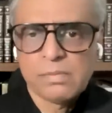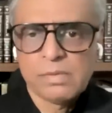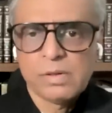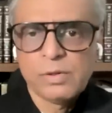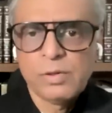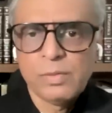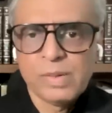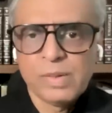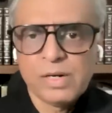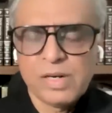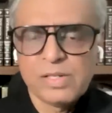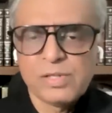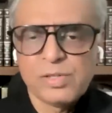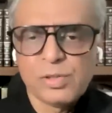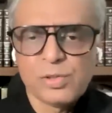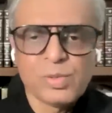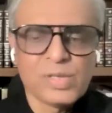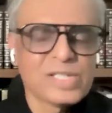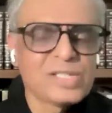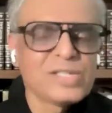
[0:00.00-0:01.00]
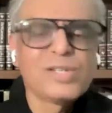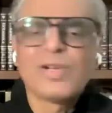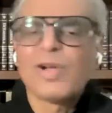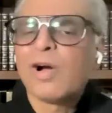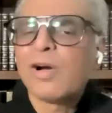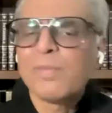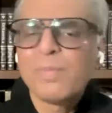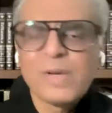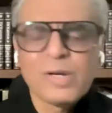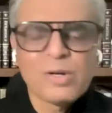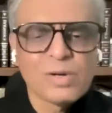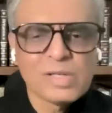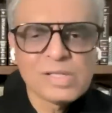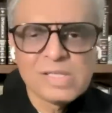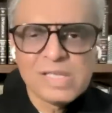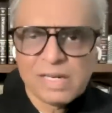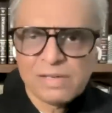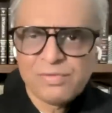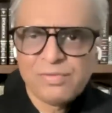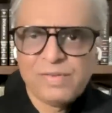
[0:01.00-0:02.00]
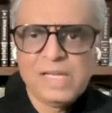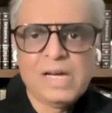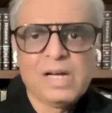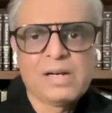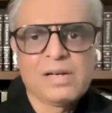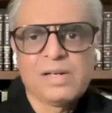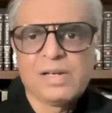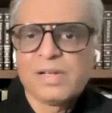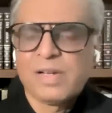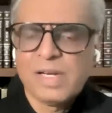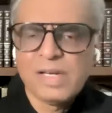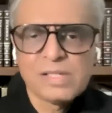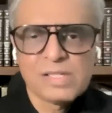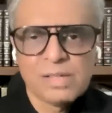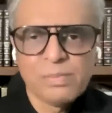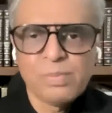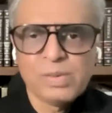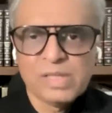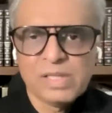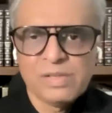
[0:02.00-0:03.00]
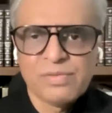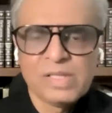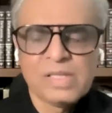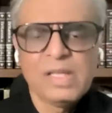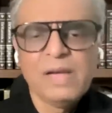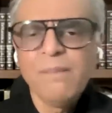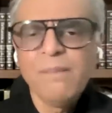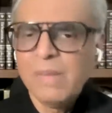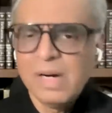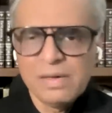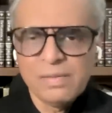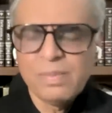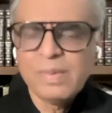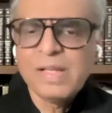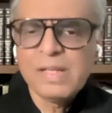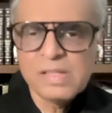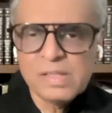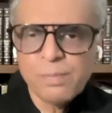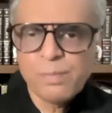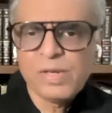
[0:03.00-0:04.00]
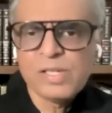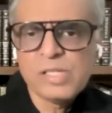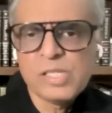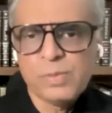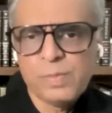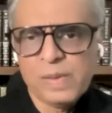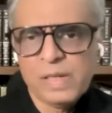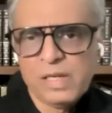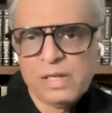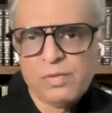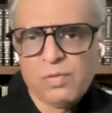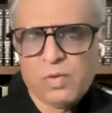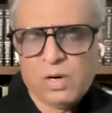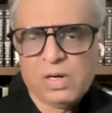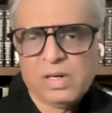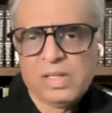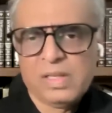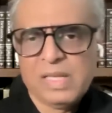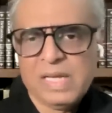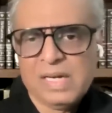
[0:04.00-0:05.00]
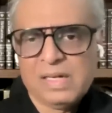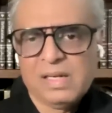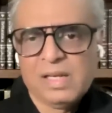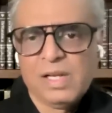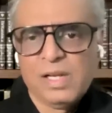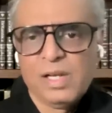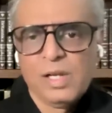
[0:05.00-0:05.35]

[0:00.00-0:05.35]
the human rights situation, not because that we are in great sympathy with them, but there is a principle involved in that.